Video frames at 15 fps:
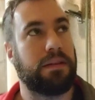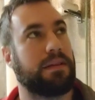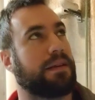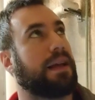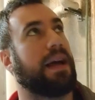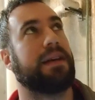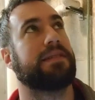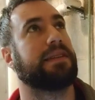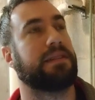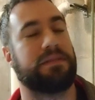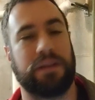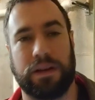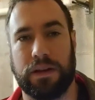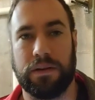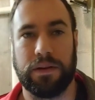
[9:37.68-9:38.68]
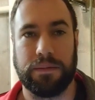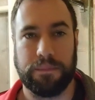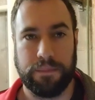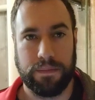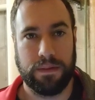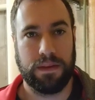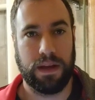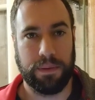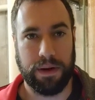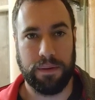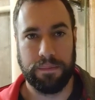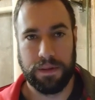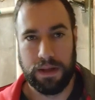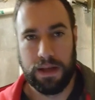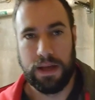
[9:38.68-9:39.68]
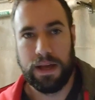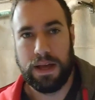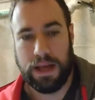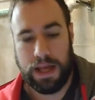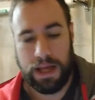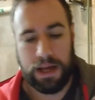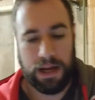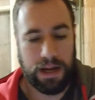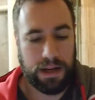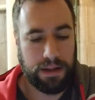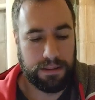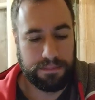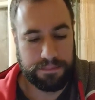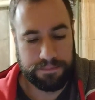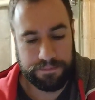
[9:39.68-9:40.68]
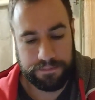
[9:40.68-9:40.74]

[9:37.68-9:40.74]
This thing's fucking high. There we go.